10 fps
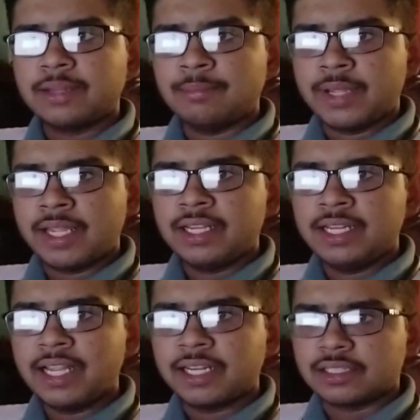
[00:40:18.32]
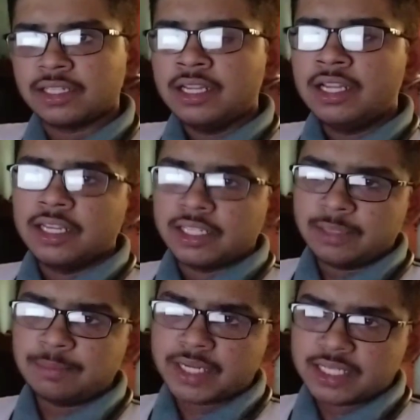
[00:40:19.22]
may elect
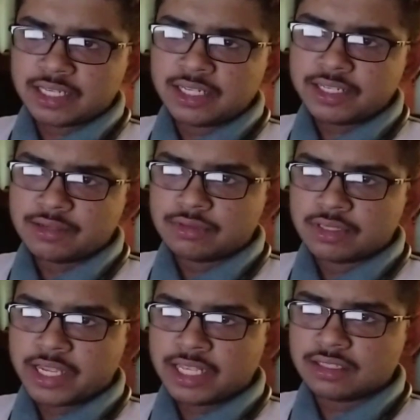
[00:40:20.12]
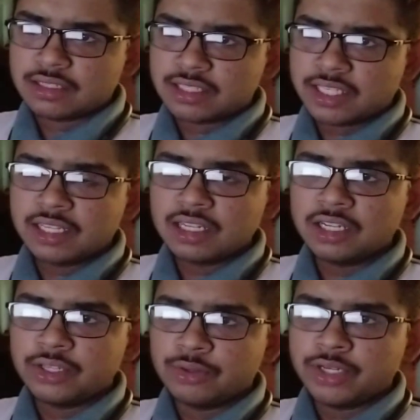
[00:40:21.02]
representatives as a
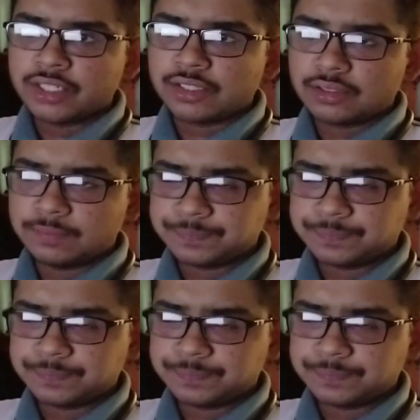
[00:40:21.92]
single unit.